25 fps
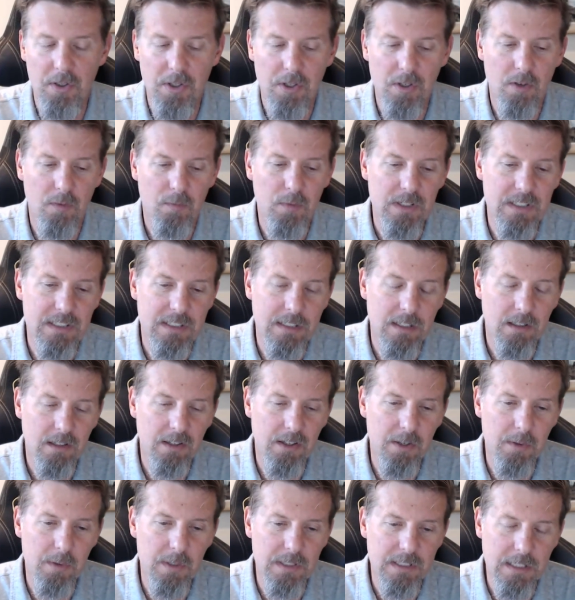If we sell to
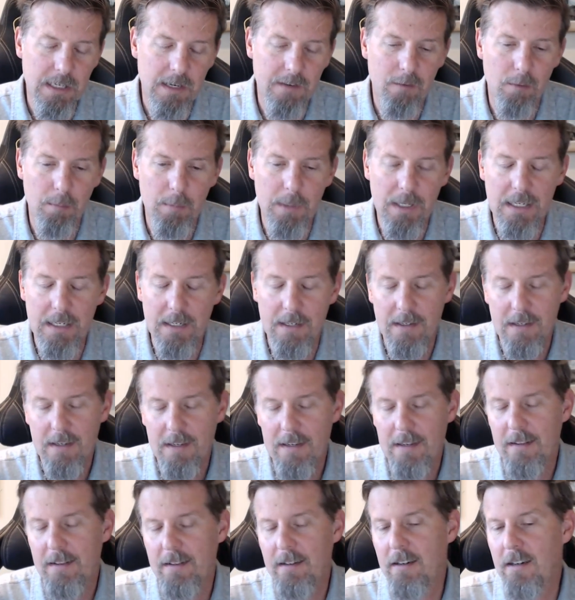the U.S. government,
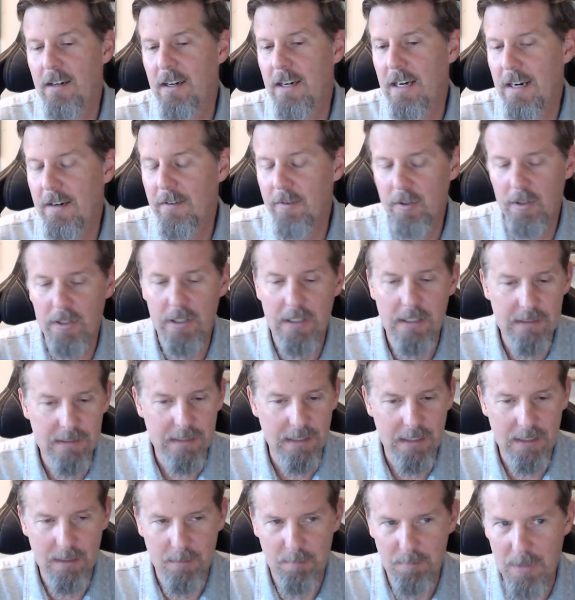they're never going to
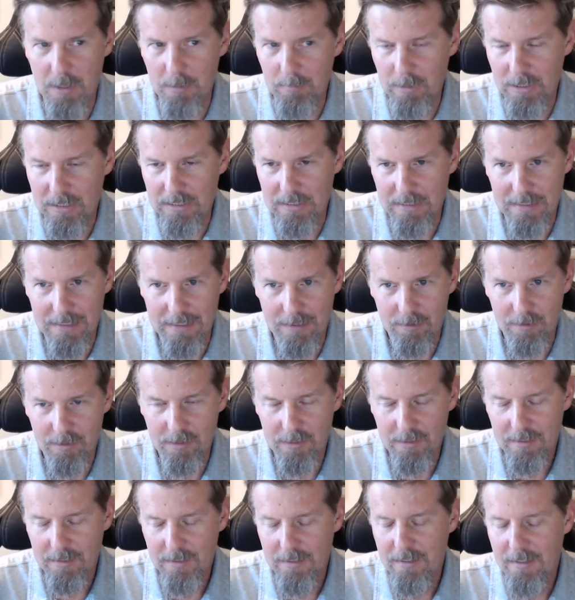take a public
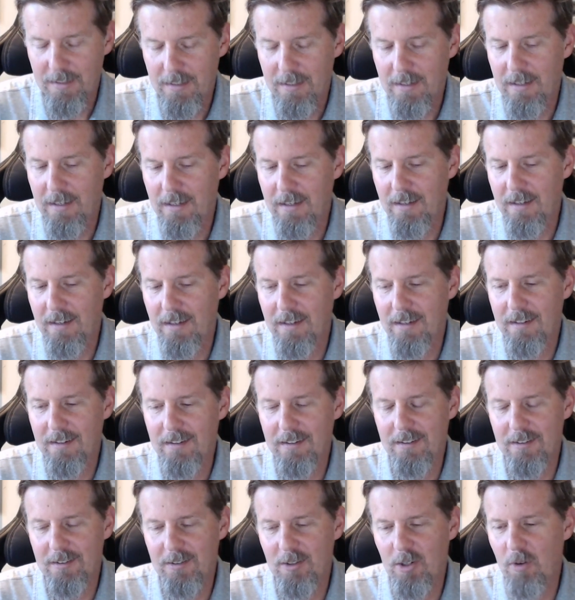cloud
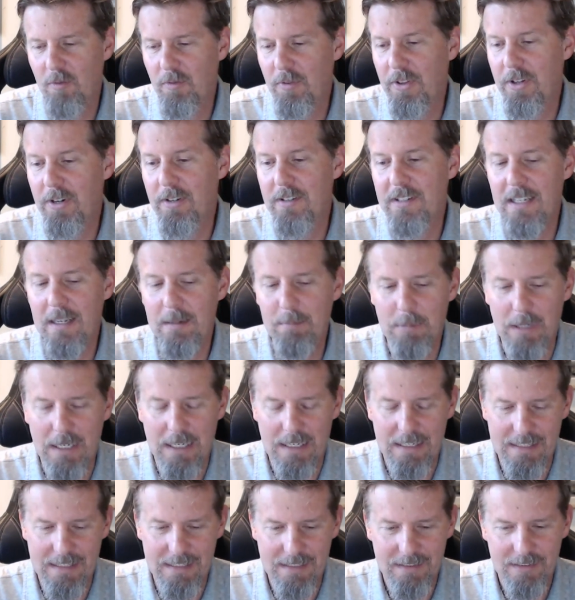over their dead
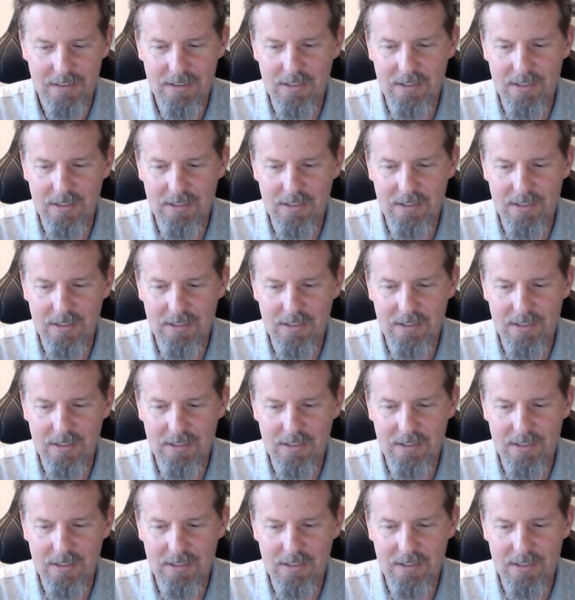body.